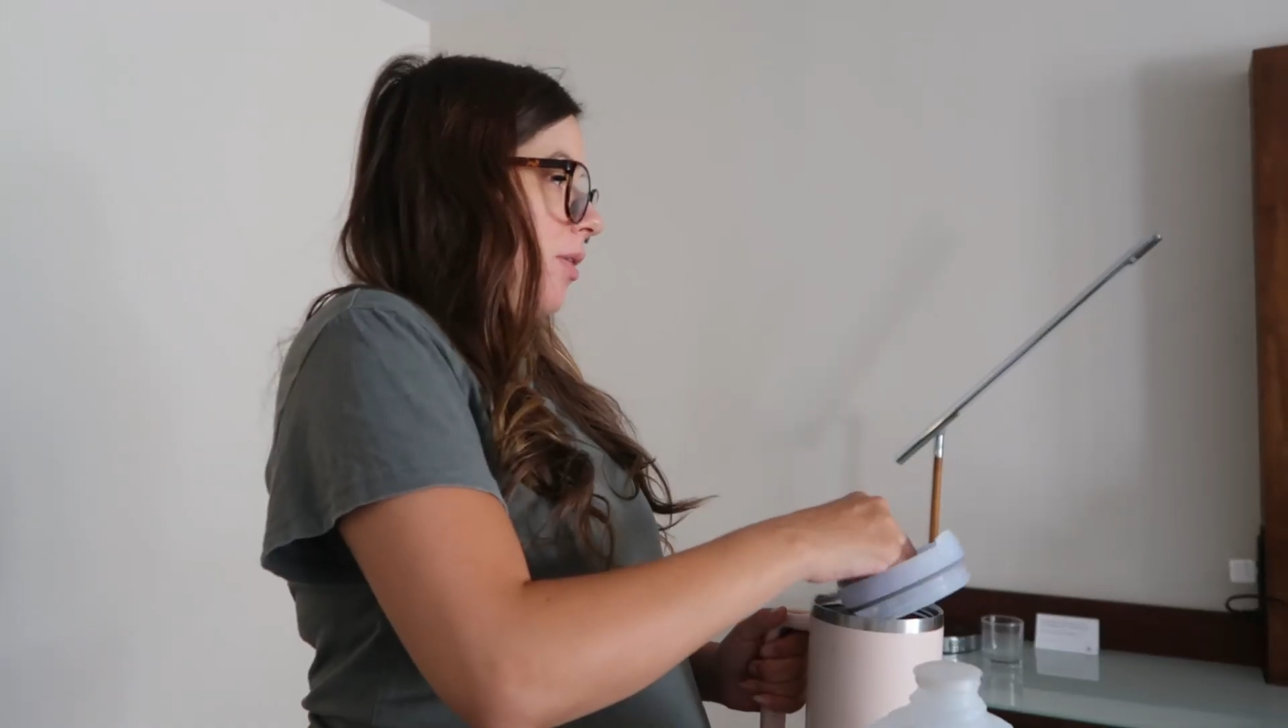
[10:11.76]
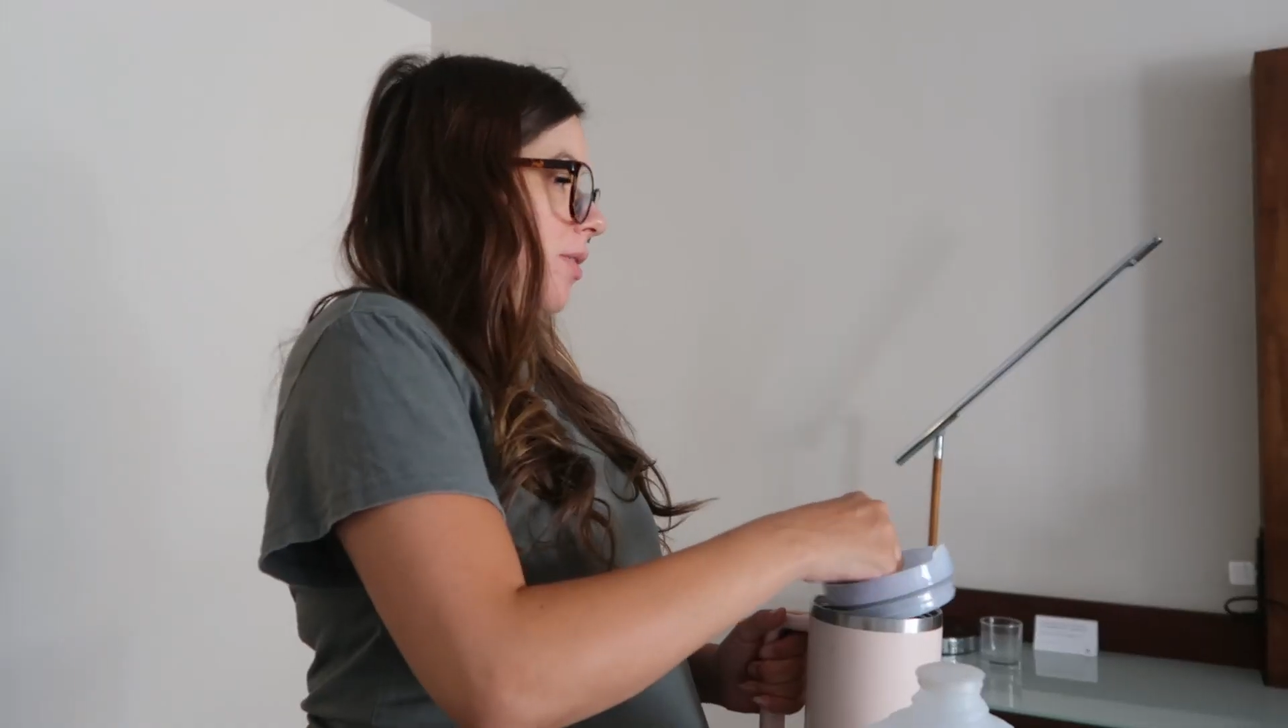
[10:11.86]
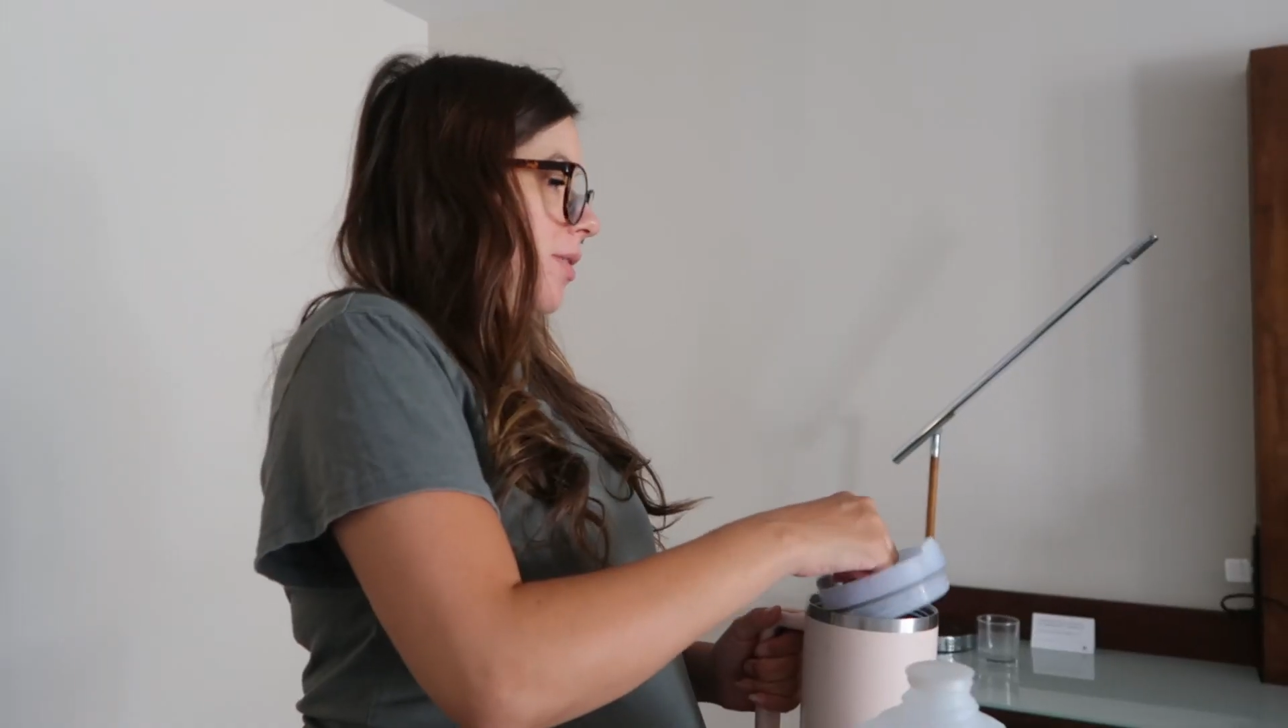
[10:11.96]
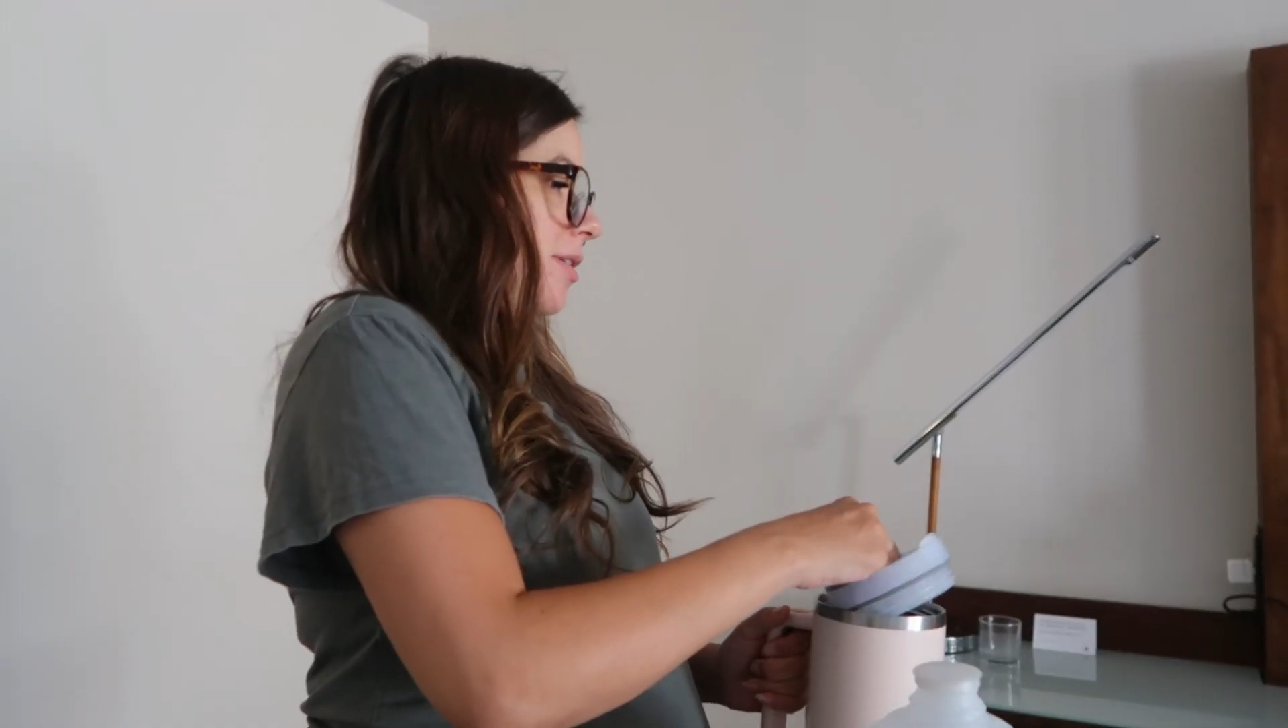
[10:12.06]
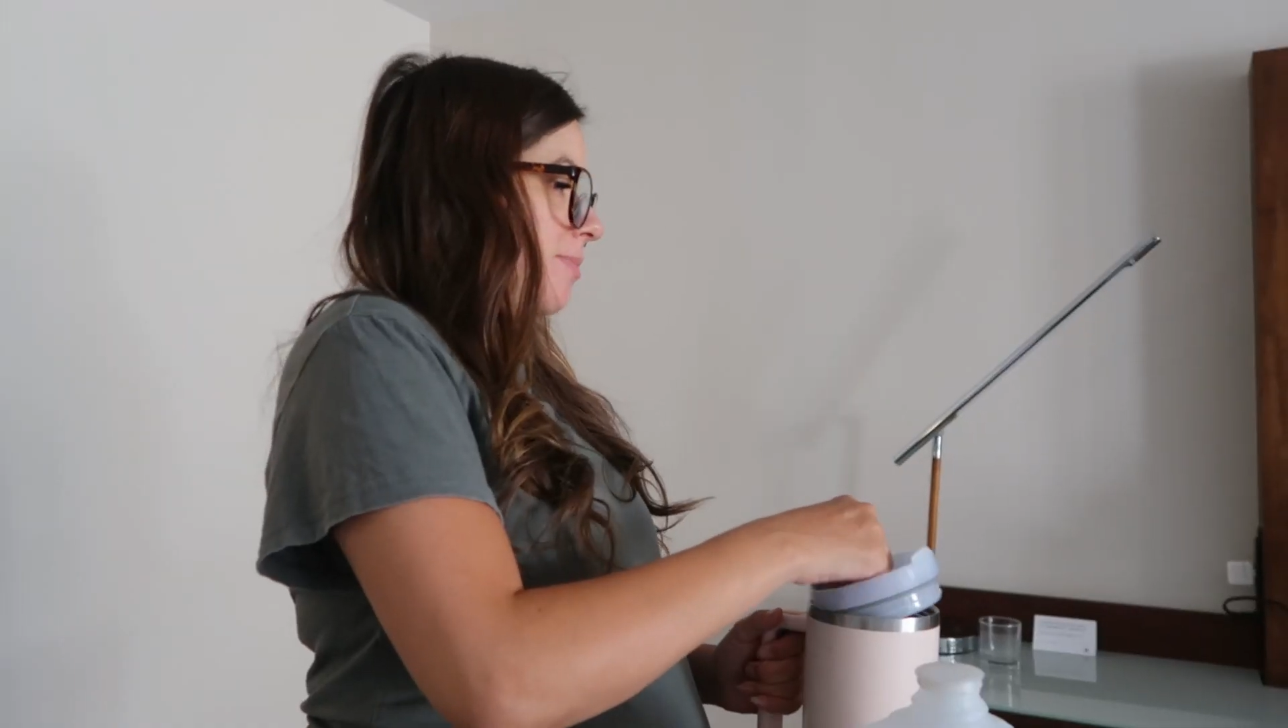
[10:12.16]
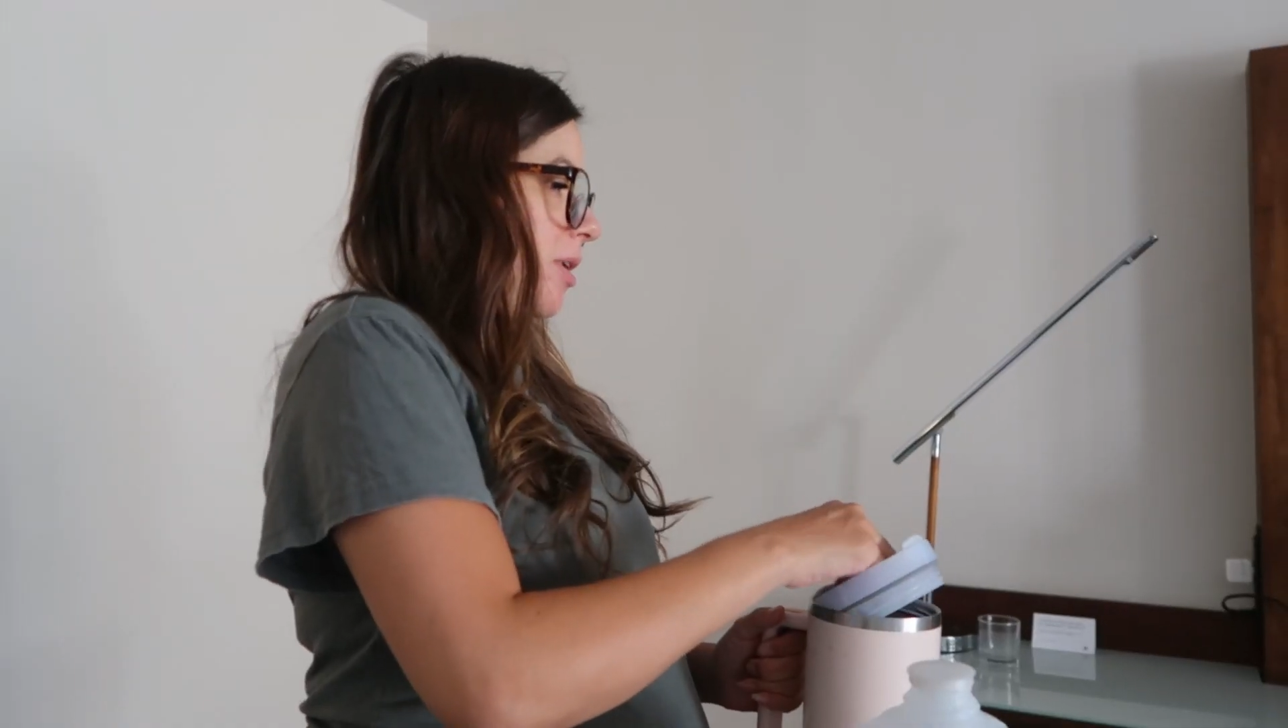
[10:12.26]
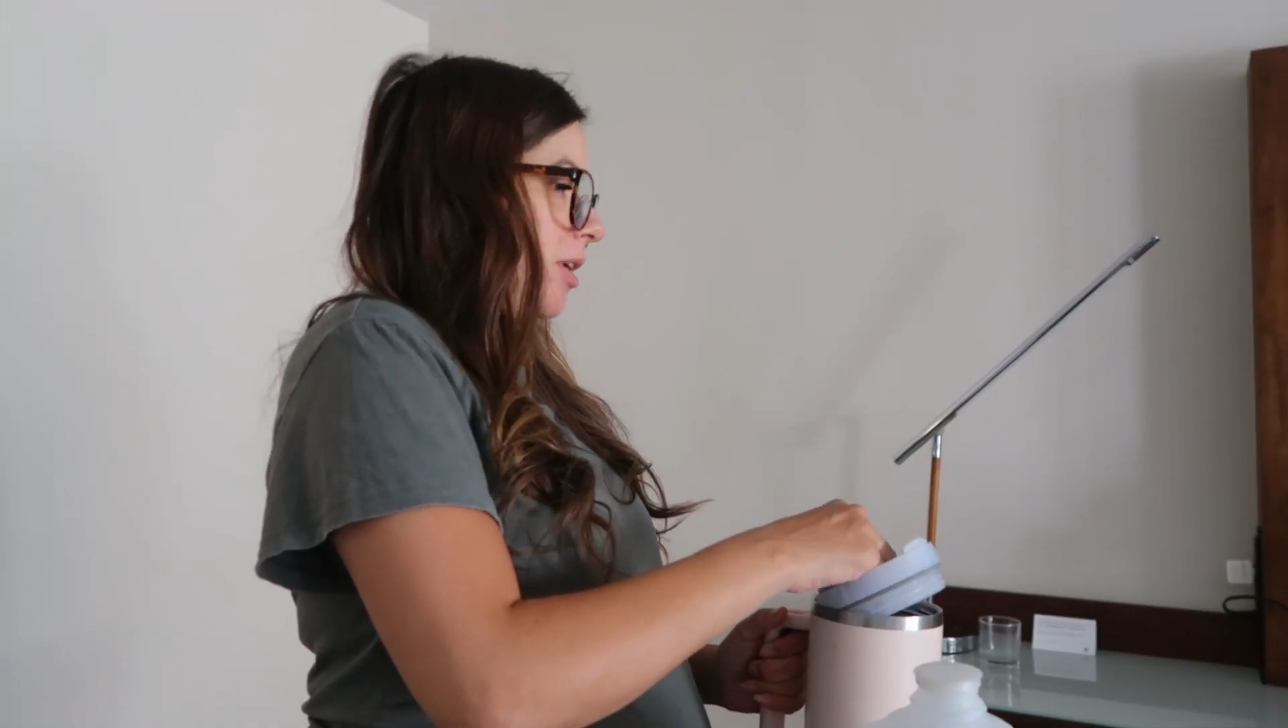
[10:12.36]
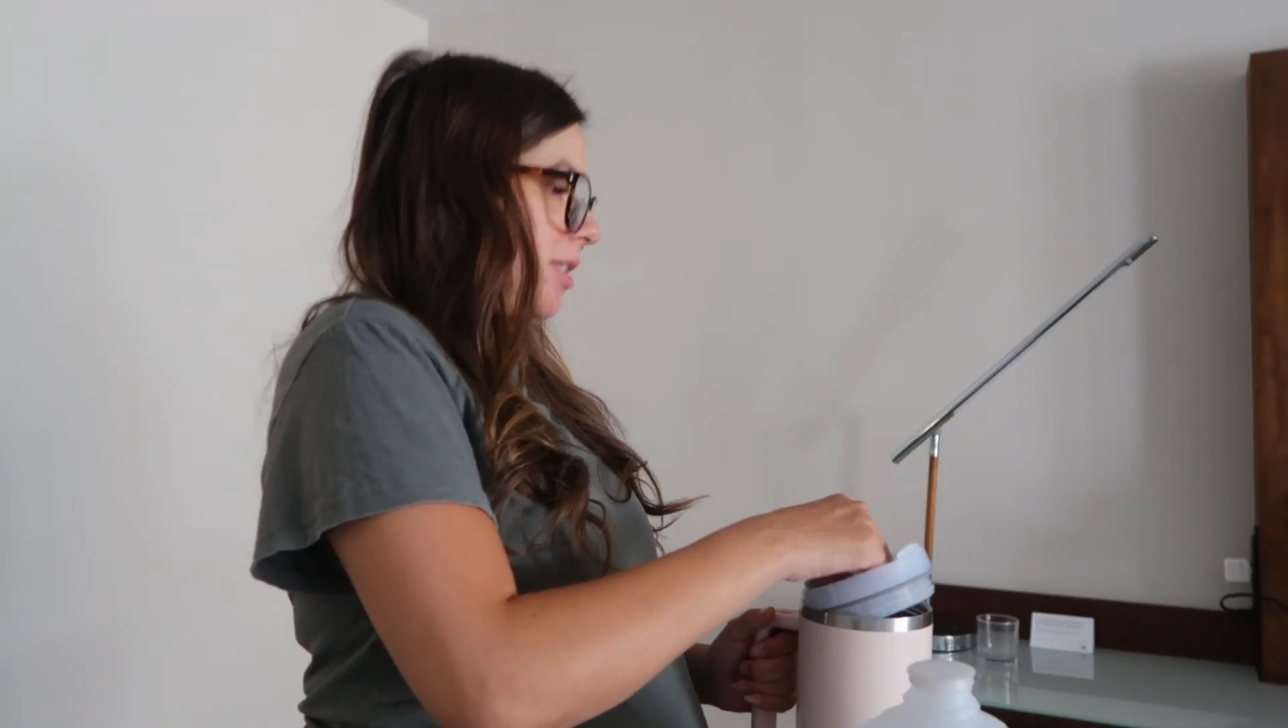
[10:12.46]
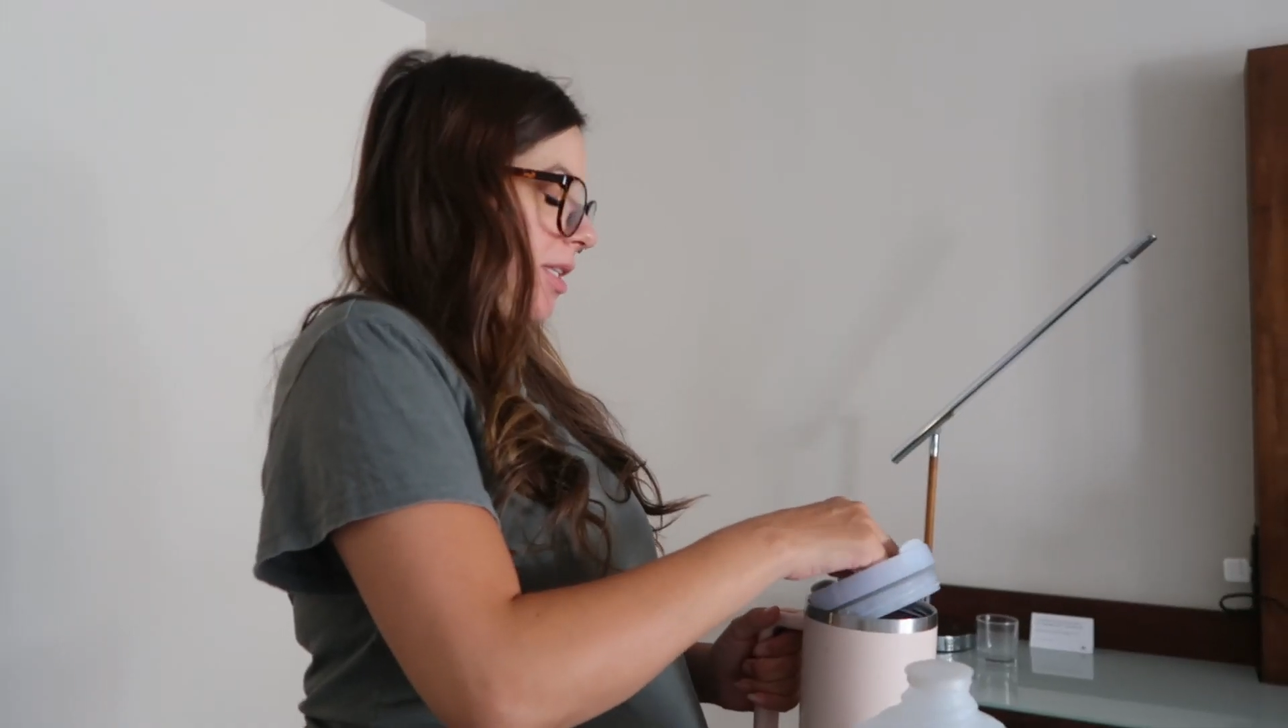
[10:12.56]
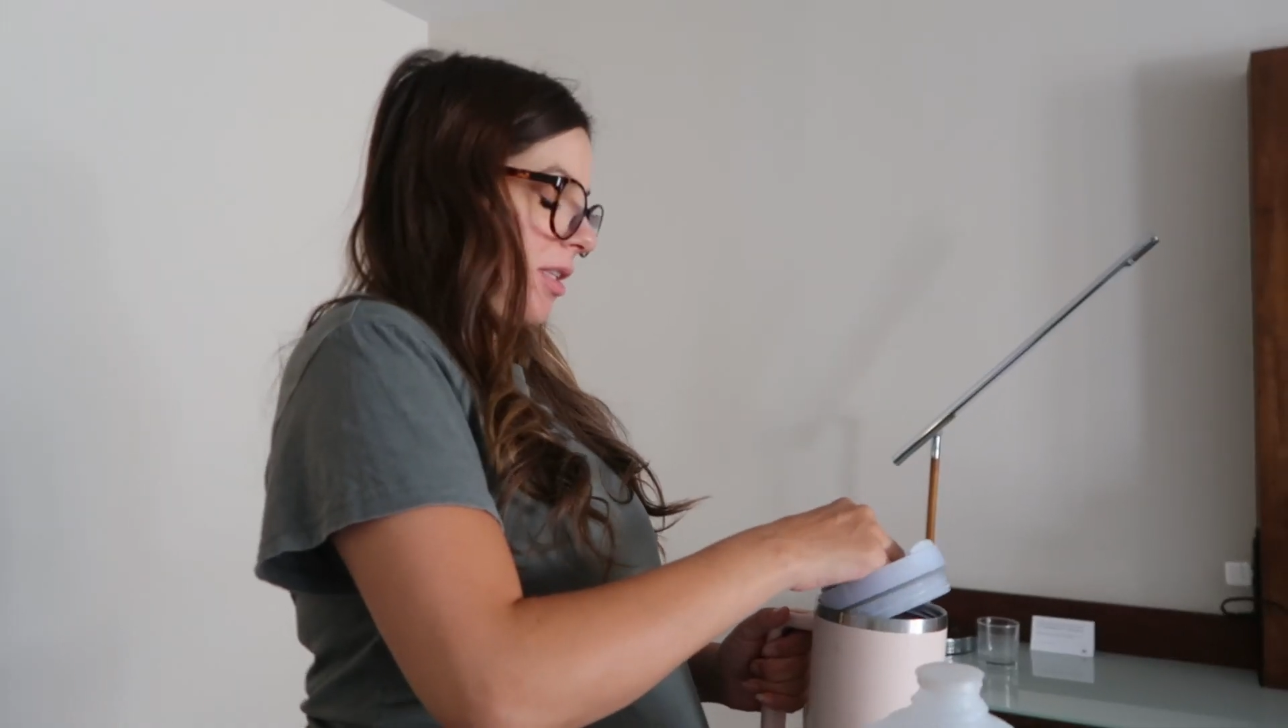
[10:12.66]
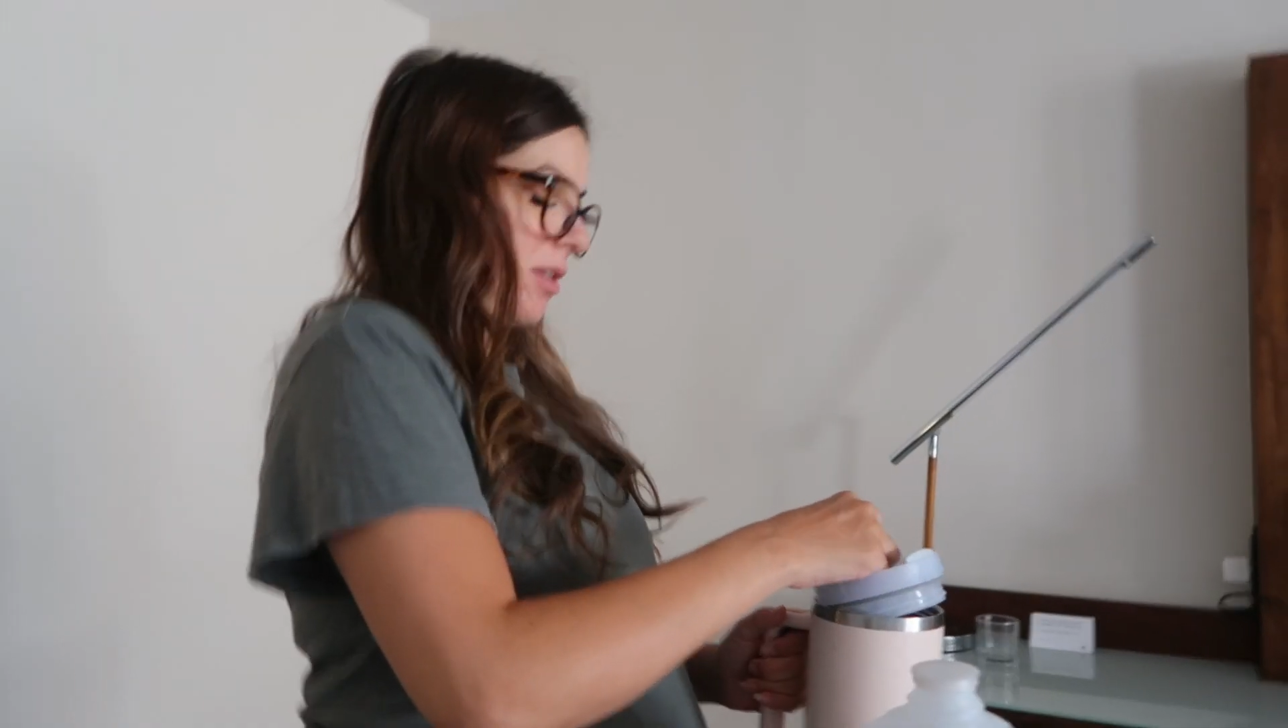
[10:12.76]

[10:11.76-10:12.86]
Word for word: Oh, I'm hurting